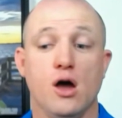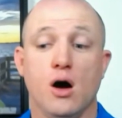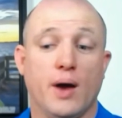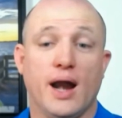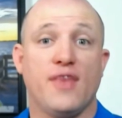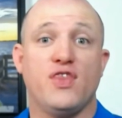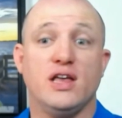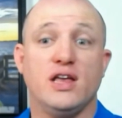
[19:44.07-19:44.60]
and
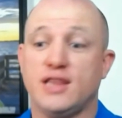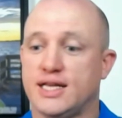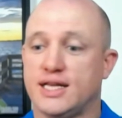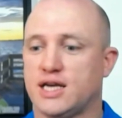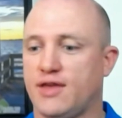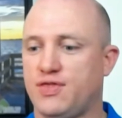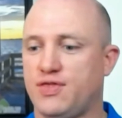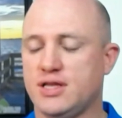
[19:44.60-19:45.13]
I think that's
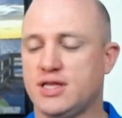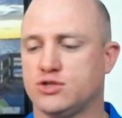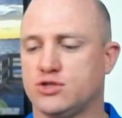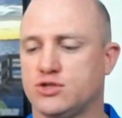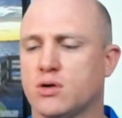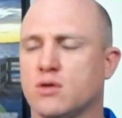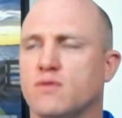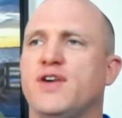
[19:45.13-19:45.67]

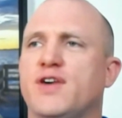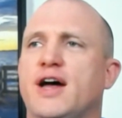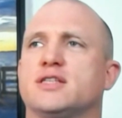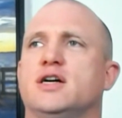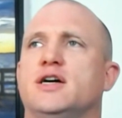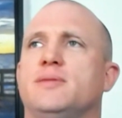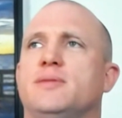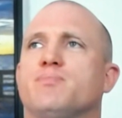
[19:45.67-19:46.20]
critical. In fact,
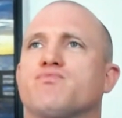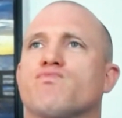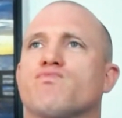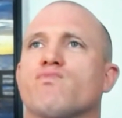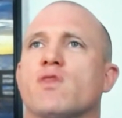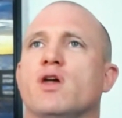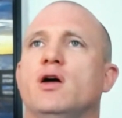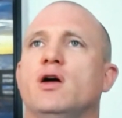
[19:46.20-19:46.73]
I
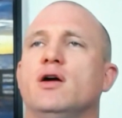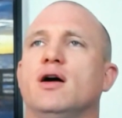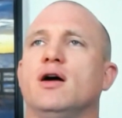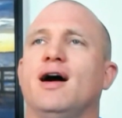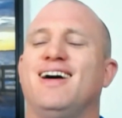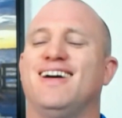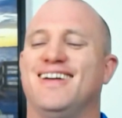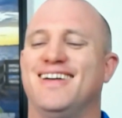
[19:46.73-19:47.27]

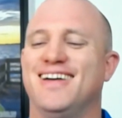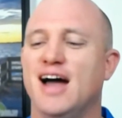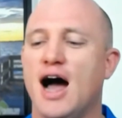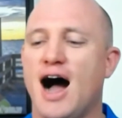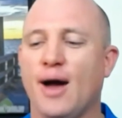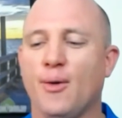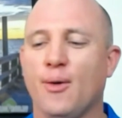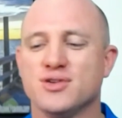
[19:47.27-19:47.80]

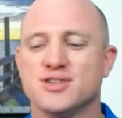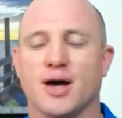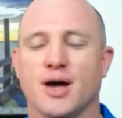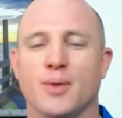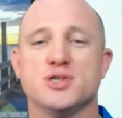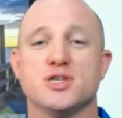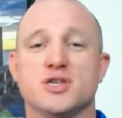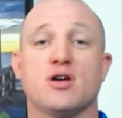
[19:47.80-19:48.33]
was
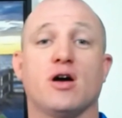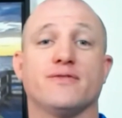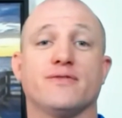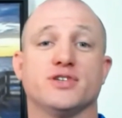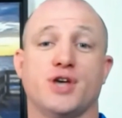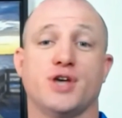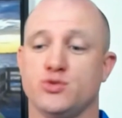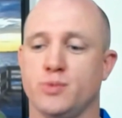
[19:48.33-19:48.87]
in a
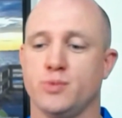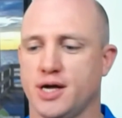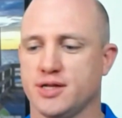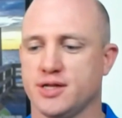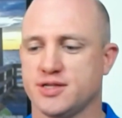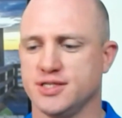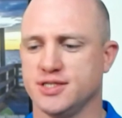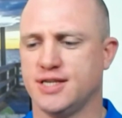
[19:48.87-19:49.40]
conversation with
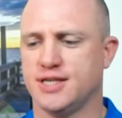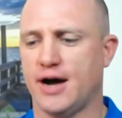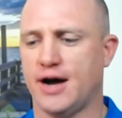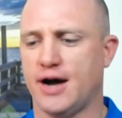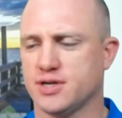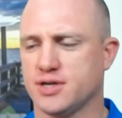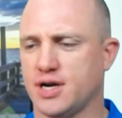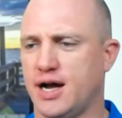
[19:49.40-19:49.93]
Dustin
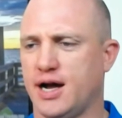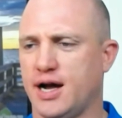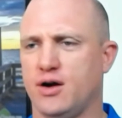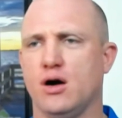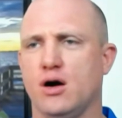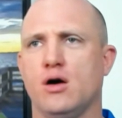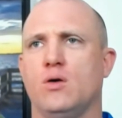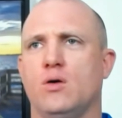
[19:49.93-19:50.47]
Stout
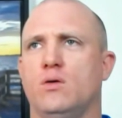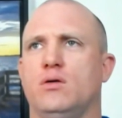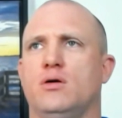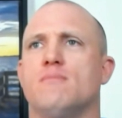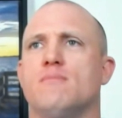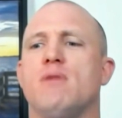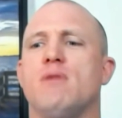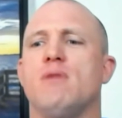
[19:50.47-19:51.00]
a
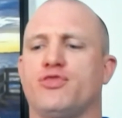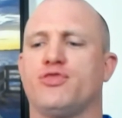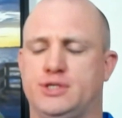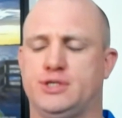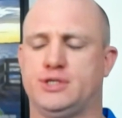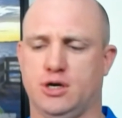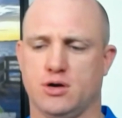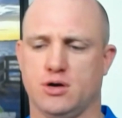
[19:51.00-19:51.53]
month or
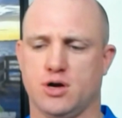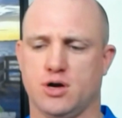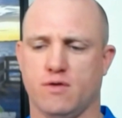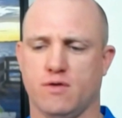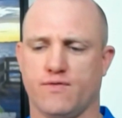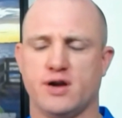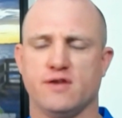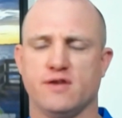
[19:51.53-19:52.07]
so ago. A
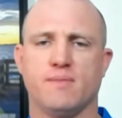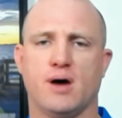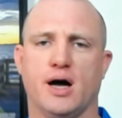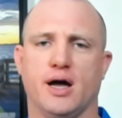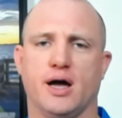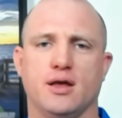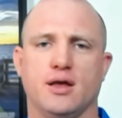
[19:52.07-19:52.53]
friend of mine